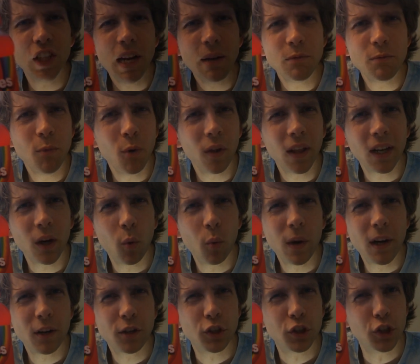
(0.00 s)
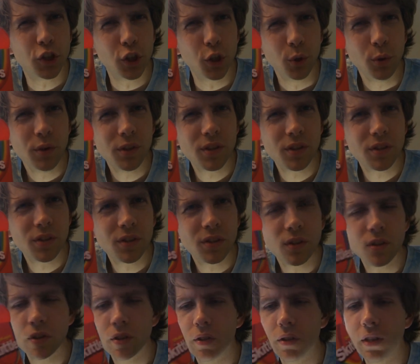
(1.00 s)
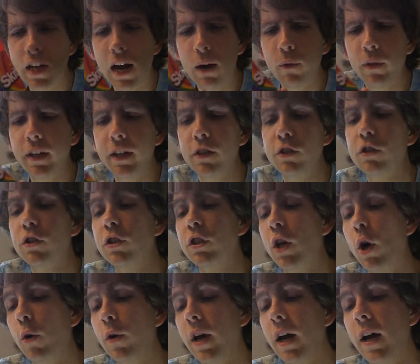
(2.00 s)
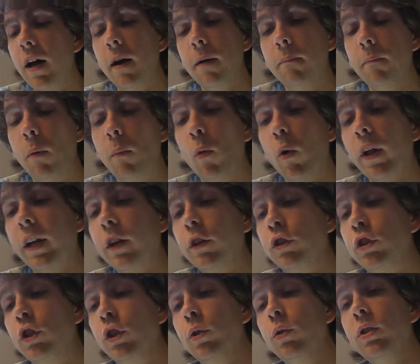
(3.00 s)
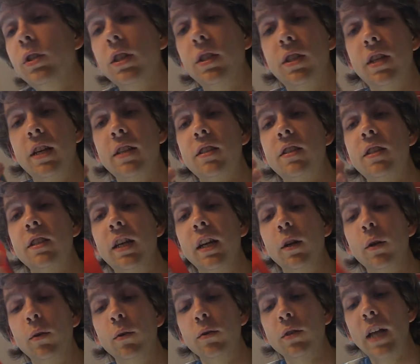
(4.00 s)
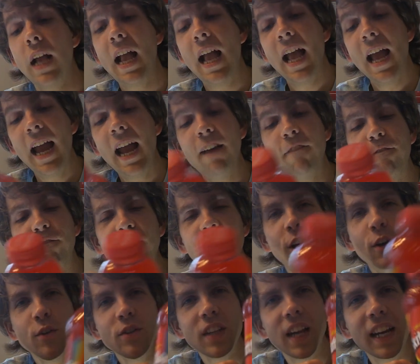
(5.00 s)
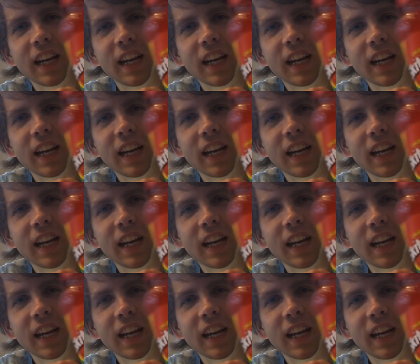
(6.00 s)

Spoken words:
shaped more like a weird juice, not really a soda, but more like a juice. It says Skittles. It feels